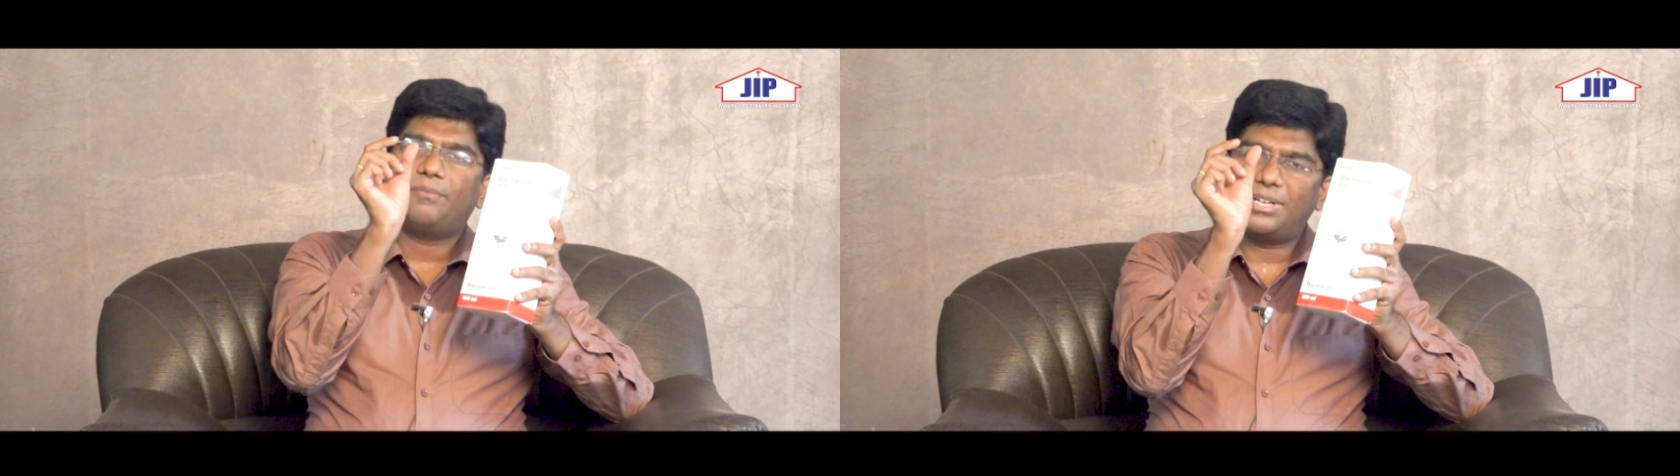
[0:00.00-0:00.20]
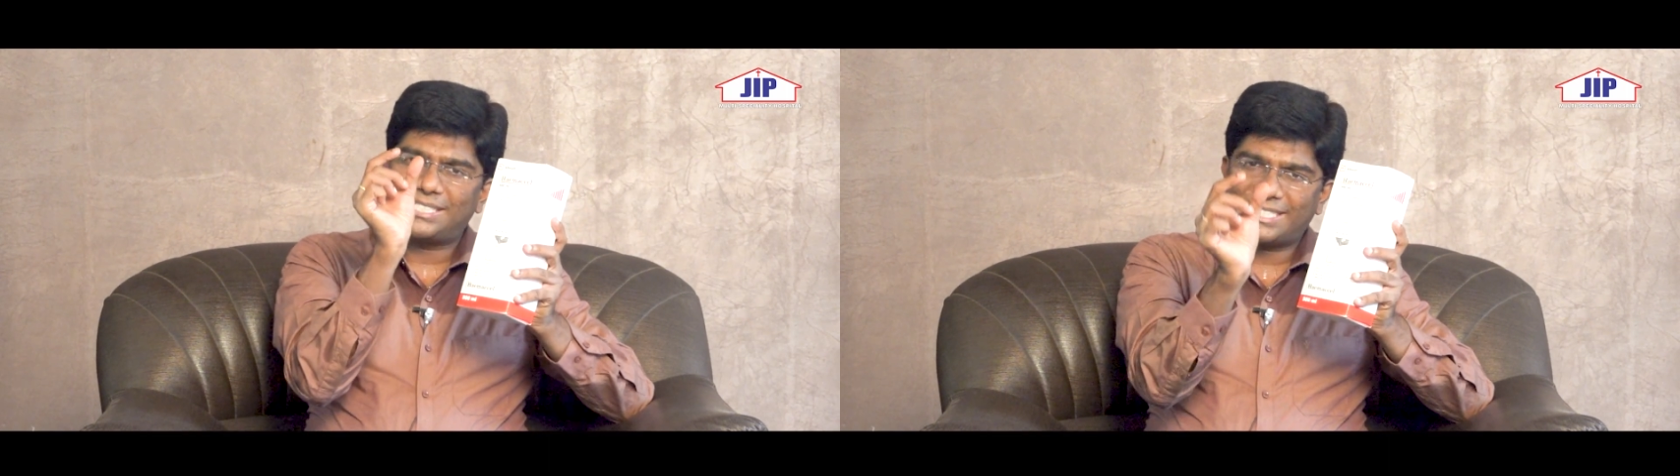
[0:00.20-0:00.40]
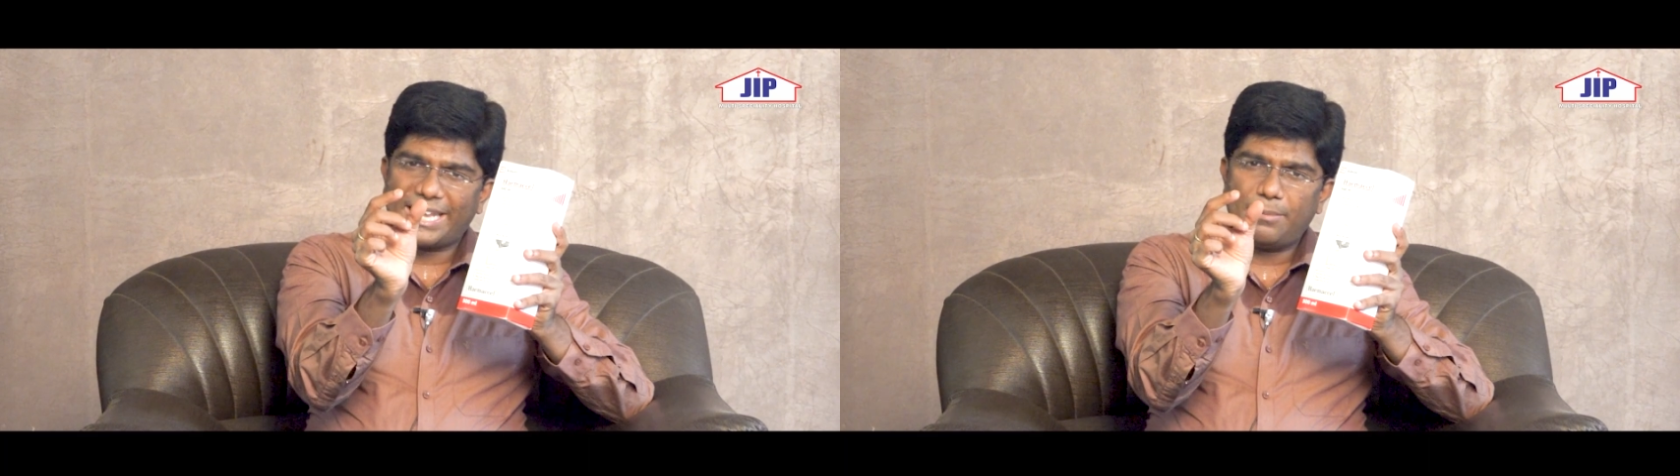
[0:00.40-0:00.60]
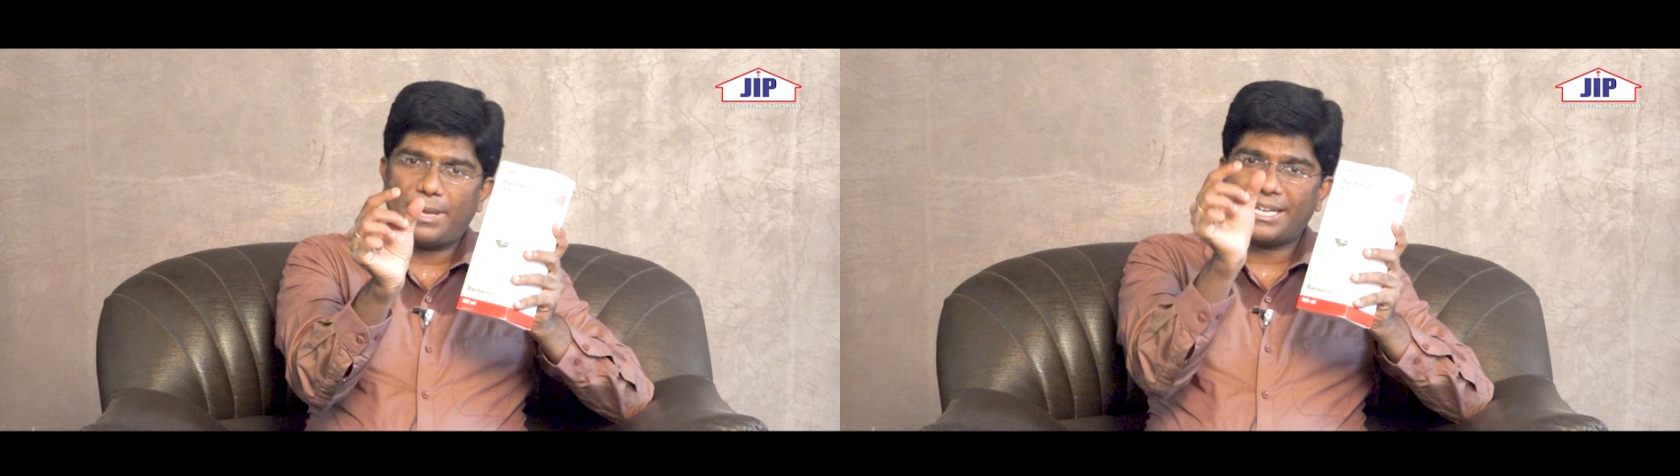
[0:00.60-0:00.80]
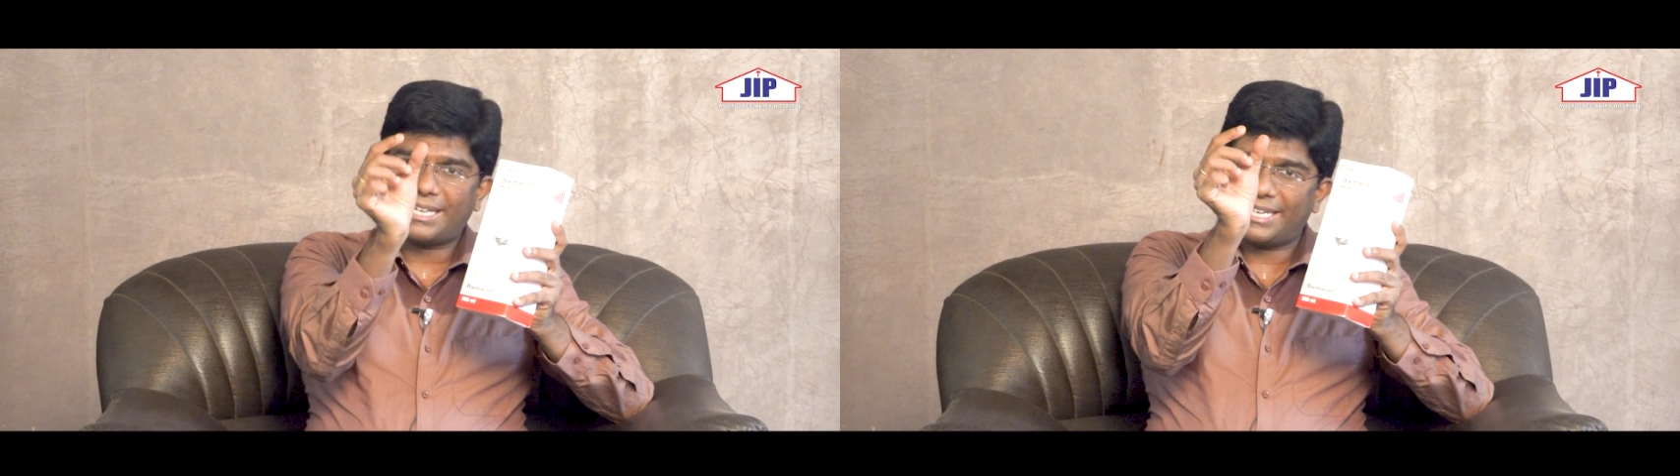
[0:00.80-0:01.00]
will stay
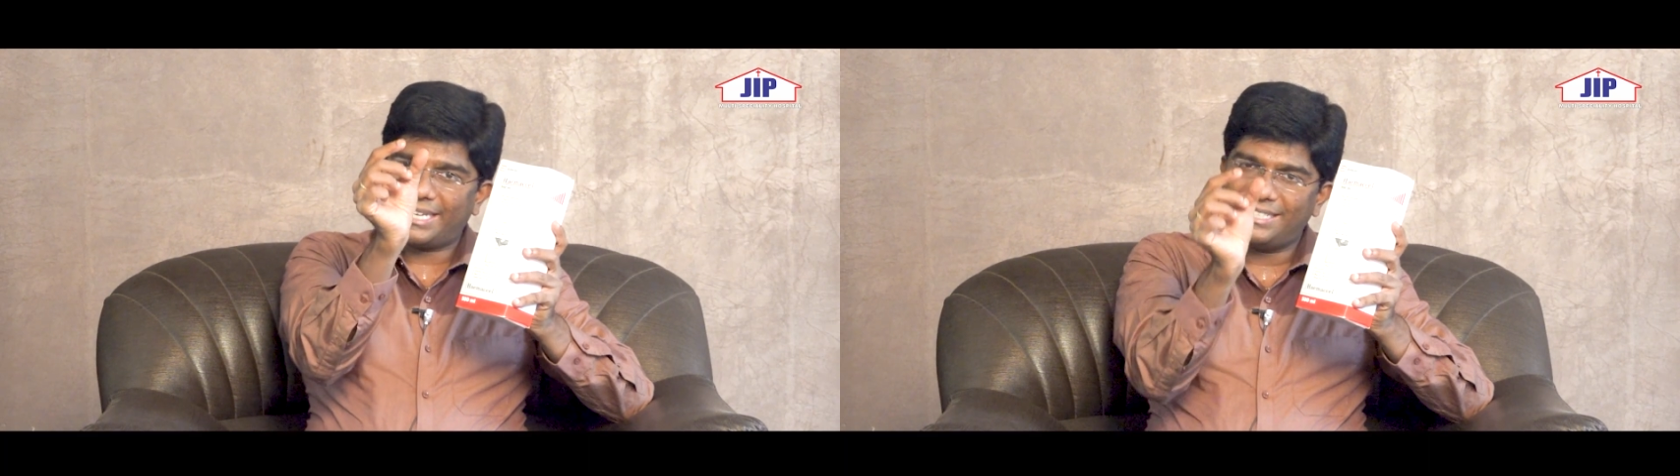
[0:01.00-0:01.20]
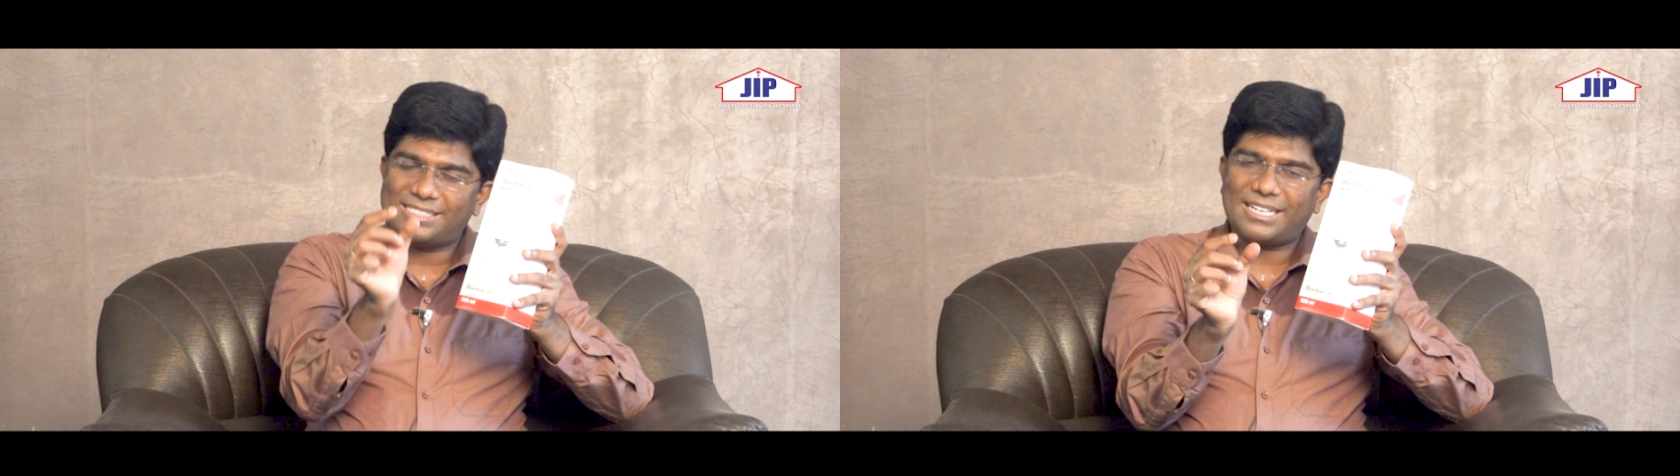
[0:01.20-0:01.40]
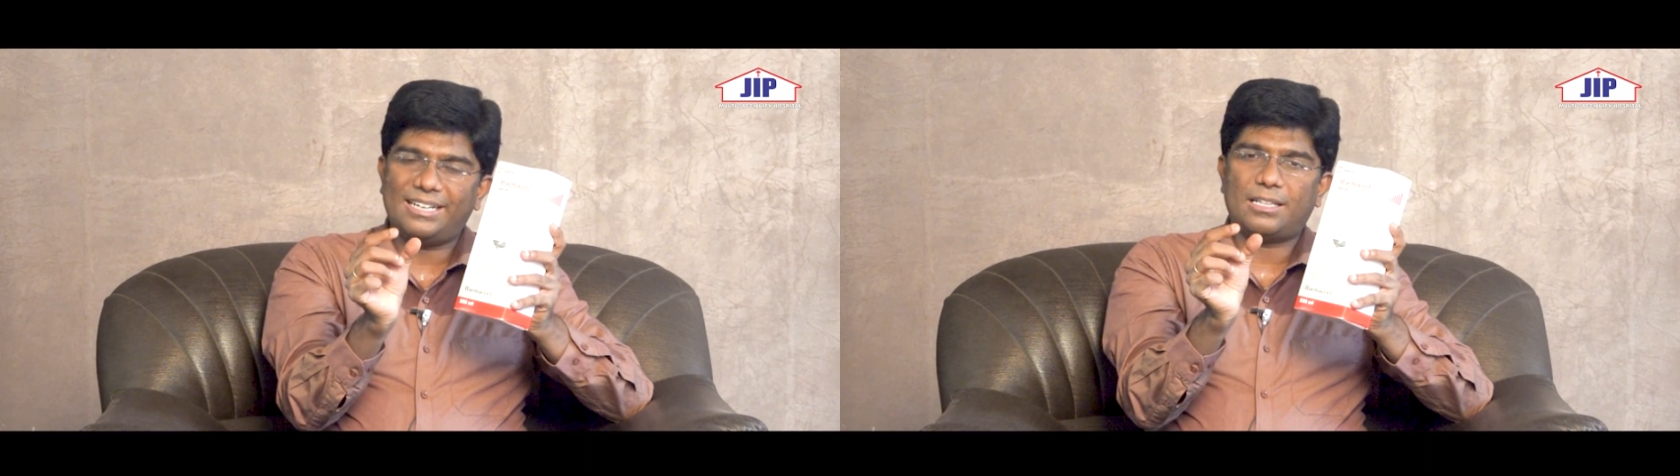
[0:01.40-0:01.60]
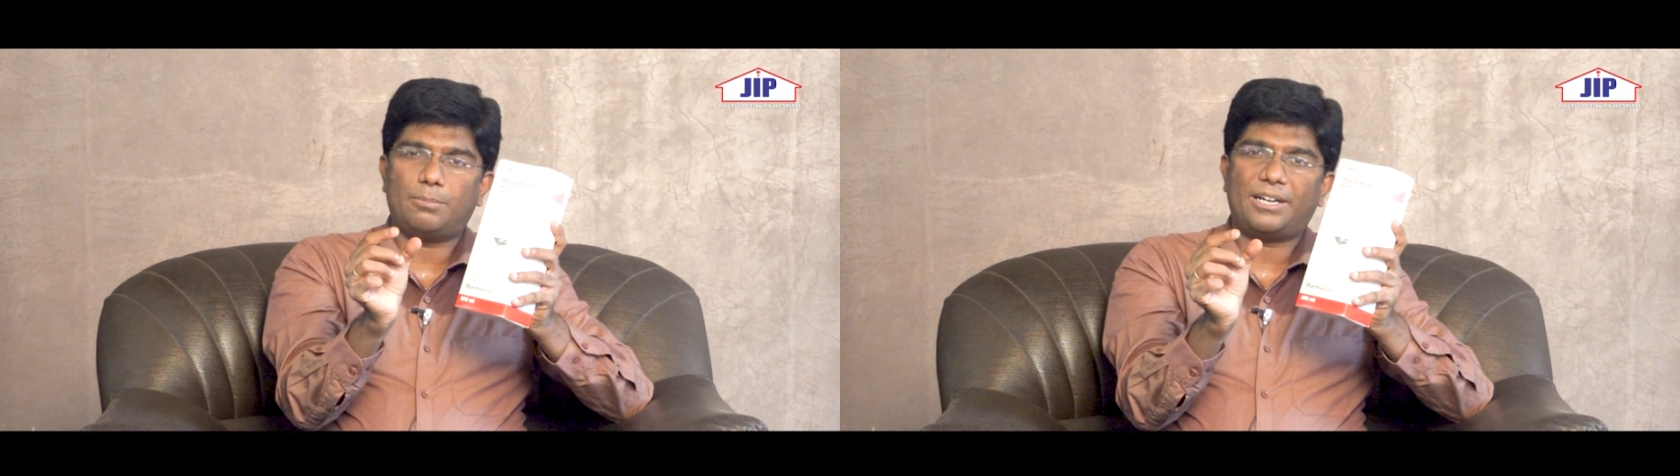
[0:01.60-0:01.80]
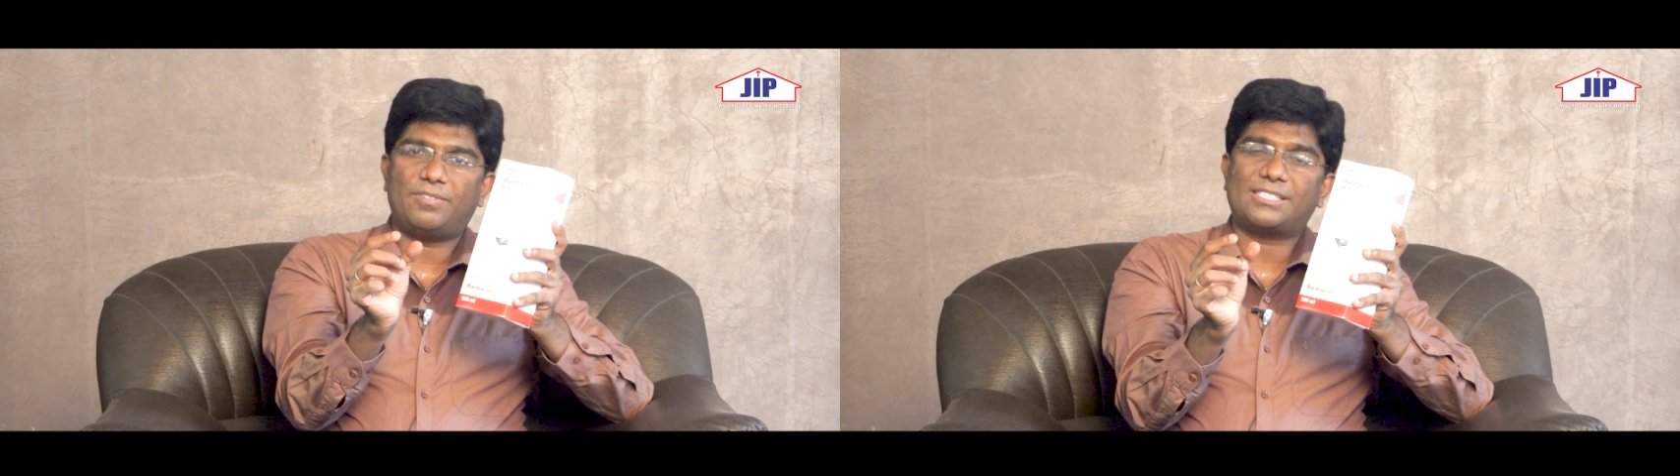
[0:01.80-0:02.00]
back inside the
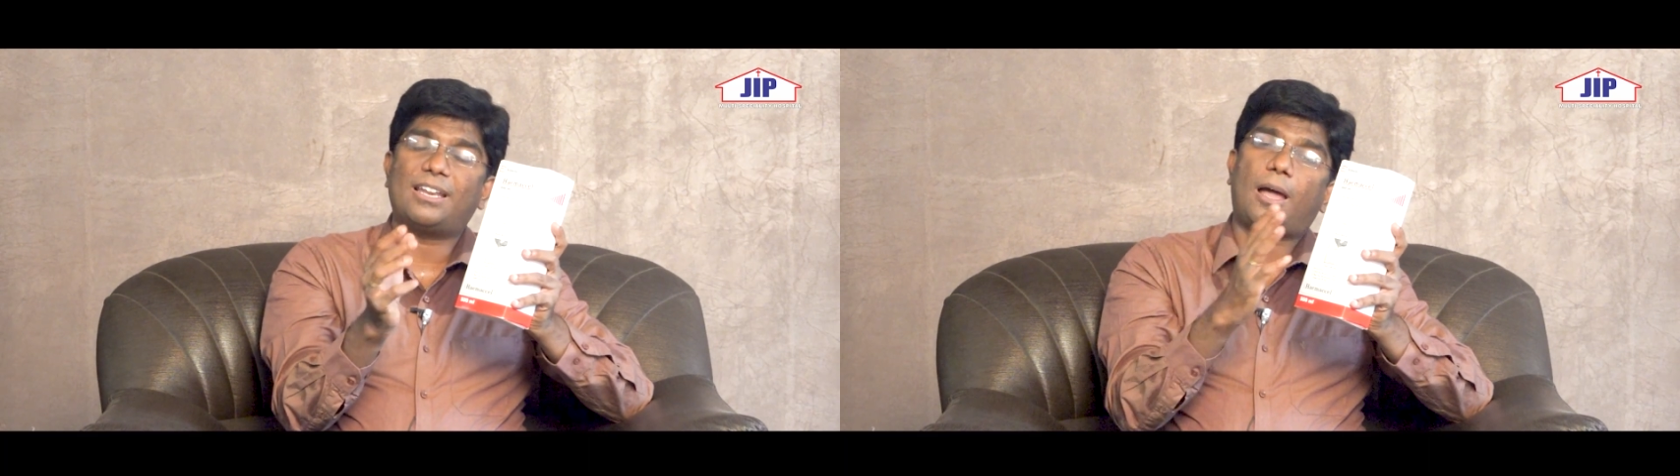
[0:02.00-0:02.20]
blood vessel.